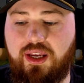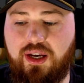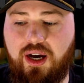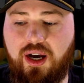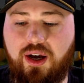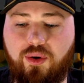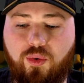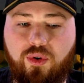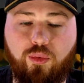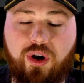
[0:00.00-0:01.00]
one
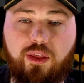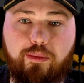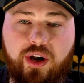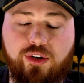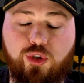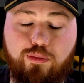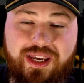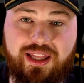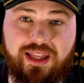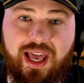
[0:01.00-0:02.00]
of the bidders who
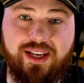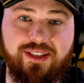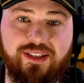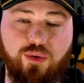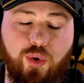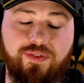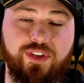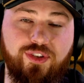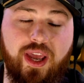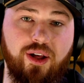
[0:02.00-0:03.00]
bid less with the
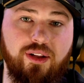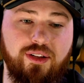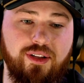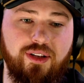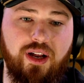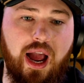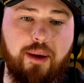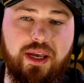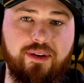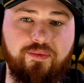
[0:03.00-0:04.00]
sale. I
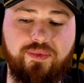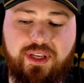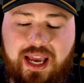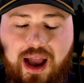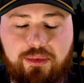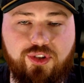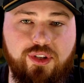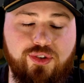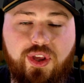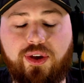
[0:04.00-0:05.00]
mean, common
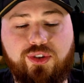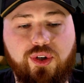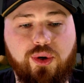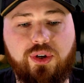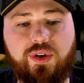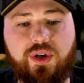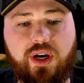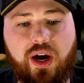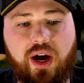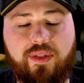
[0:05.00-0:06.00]
sense tells you
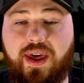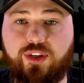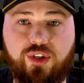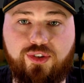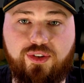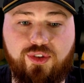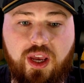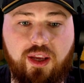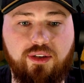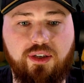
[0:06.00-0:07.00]
that's just
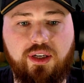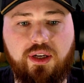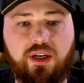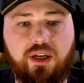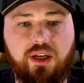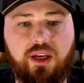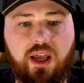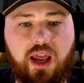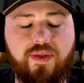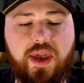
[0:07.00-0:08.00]
insane.
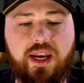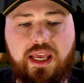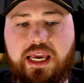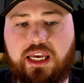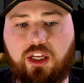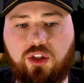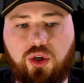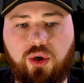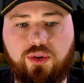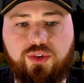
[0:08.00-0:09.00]
And then he
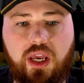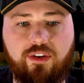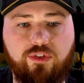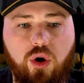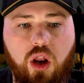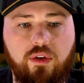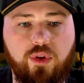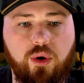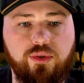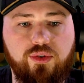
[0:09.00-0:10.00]
concludes, and for all of
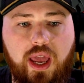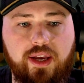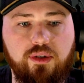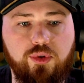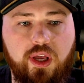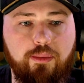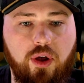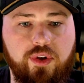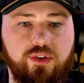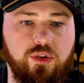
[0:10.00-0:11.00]
those as upset
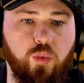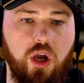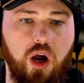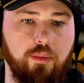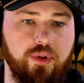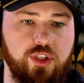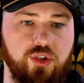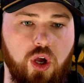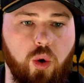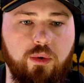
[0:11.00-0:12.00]
about this as we are, please
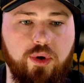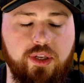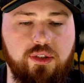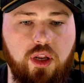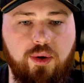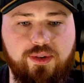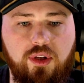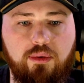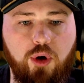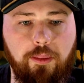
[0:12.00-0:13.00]
know we will continue to
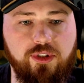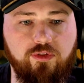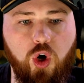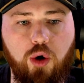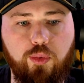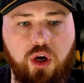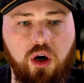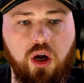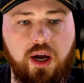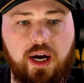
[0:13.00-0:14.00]
seek moments of hope. We
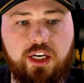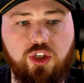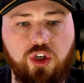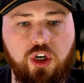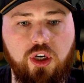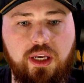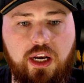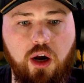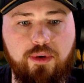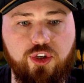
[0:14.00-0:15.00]
are undeterred in
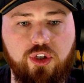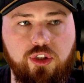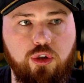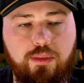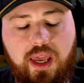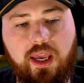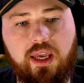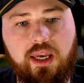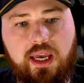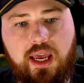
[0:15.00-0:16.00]
our mission to
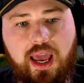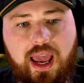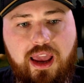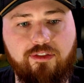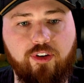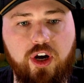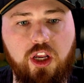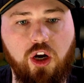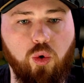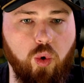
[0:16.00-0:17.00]
make a
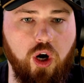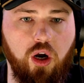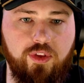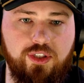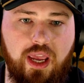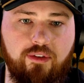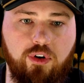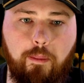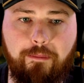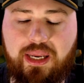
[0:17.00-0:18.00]
funnier word. This came
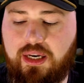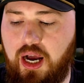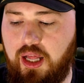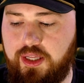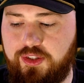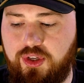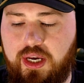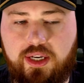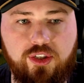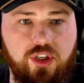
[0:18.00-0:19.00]
from Ben Collins,
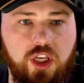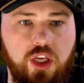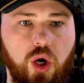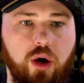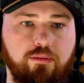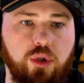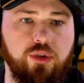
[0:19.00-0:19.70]
CEO of Blue